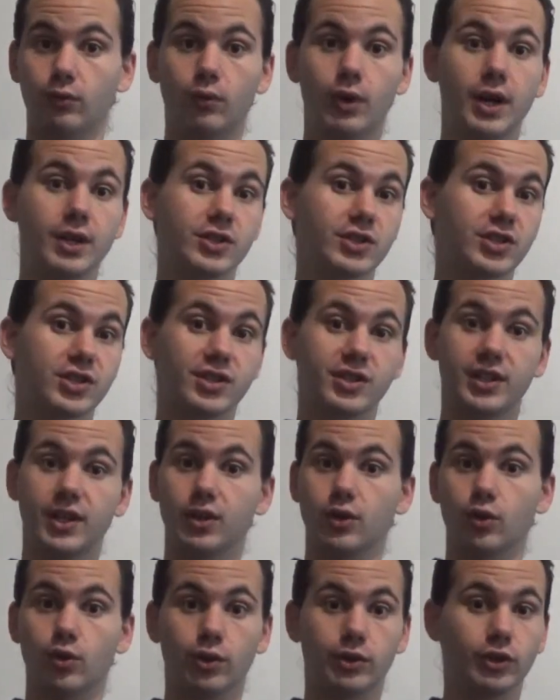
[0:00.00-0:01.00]
lunch,
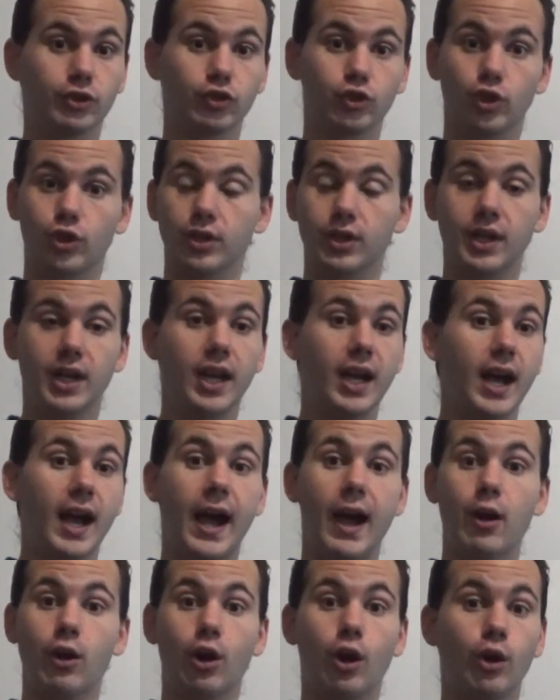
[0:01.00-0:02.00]
dinner, or dessert,
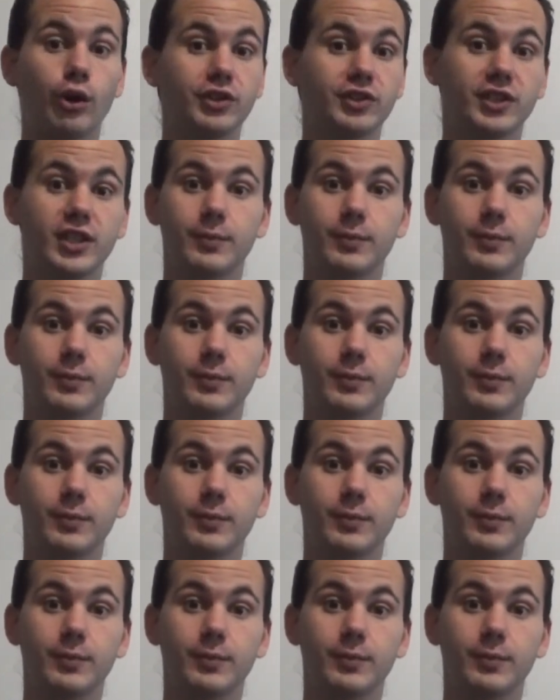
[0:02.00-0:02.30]
I would always